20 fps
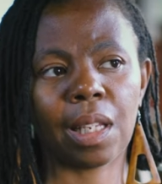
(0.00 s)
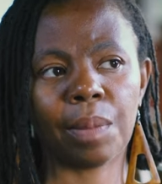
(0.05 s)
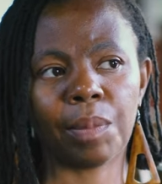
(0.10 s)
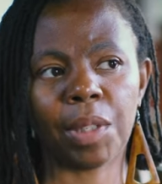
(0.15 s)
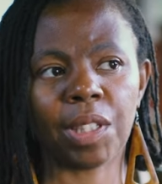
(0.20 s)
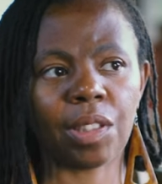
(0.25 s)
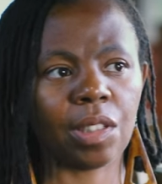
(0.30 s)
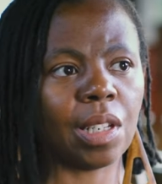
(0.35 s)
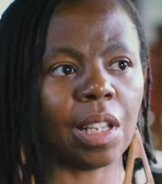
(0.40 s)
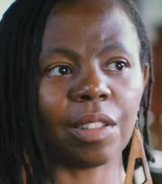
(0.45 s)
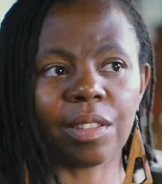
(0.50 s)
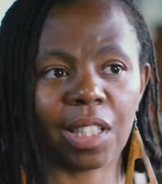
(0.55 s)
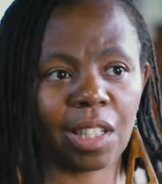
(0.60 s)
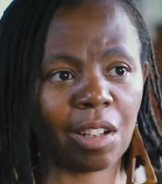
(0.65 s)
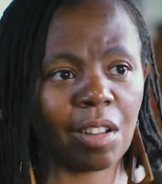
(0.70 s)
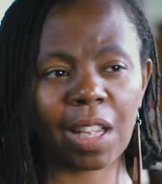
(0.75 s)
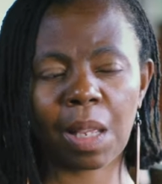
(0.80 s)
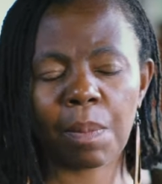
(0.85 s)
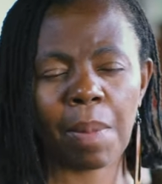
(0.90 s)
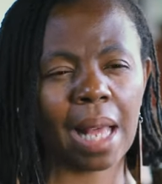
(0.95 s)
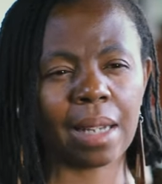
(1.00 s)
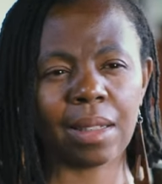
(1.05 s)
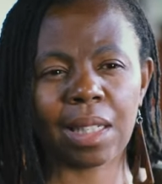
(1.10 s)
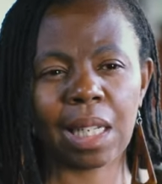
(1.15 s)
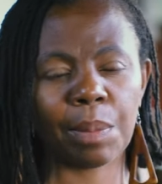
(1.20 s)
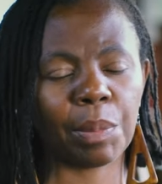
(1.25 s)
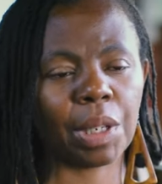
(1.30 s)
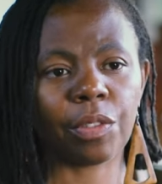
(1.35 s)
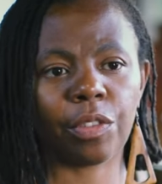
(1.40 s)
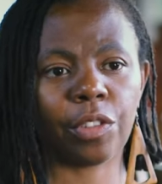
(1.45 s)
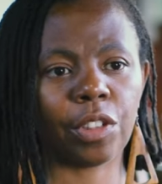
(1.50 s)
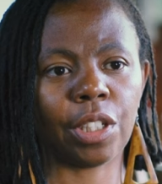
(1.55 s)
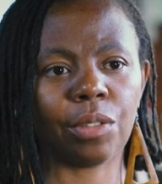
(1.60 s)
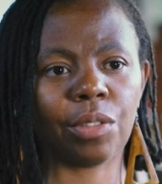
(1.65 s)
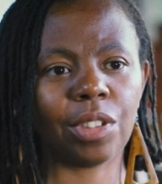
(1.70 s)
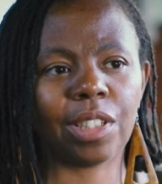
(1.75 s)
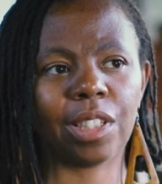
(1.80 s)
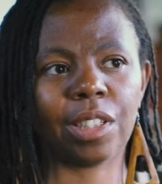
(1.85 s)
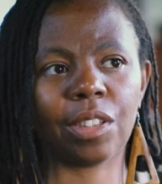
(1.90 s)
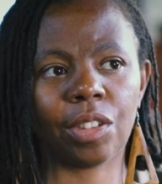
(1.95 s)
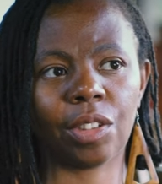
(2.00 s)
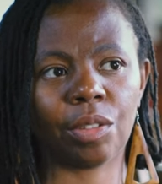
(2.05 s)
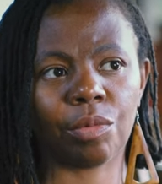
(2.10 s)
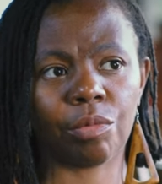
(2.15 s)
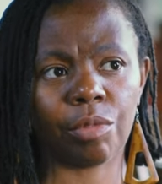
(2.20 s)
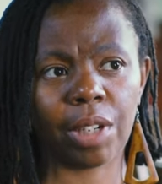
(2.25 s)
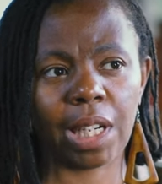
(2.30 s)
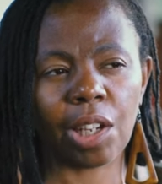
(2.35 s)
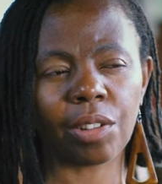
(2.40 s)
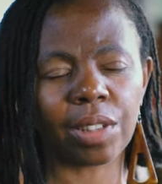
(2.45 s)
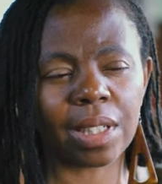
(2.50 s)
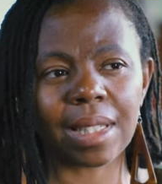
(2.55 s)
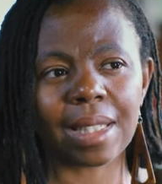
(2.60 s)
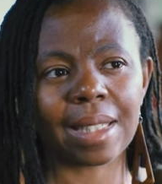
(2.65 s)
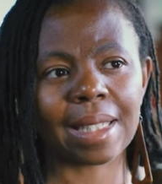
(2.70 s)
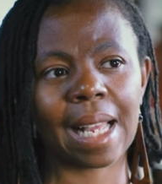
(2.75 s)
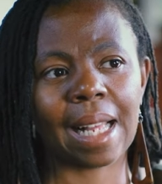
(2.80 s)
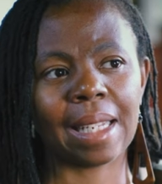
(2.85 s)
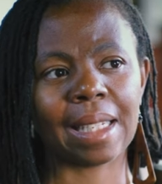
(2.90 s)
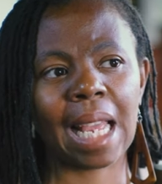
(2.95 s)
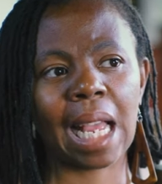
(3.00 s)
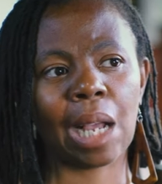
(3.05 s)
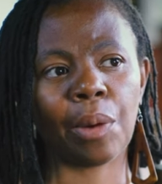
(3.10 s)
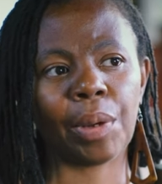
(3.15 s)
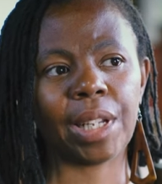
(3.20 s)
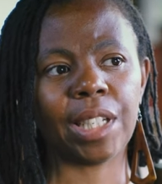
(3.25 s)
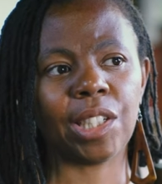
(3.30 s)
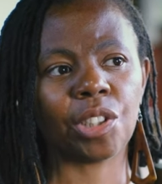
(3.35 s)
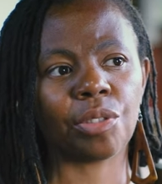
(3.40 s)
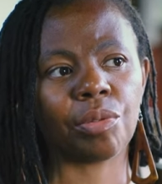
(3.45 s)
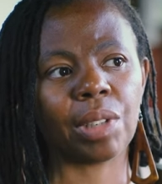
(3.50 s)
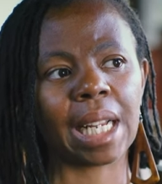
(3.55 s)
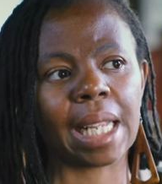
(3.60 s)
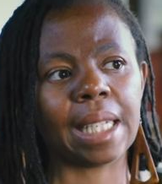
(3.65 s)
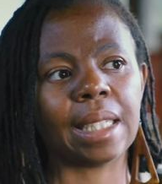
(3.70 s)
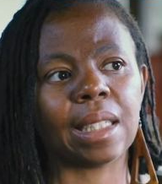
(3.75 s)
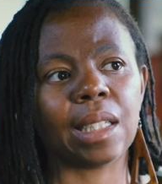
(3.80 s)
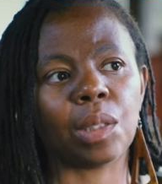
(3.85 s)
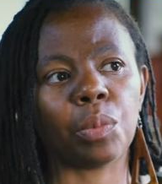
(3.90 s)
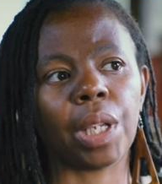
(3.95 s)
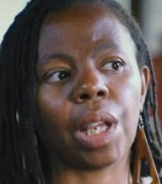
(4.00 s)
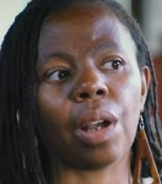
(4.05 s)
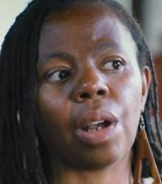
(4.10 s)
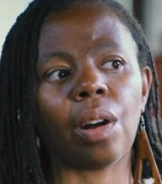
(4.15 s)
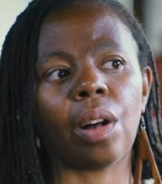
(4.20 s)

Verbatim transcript: Um, there's nothing like a pandemic for you to, to really understand how interrelated we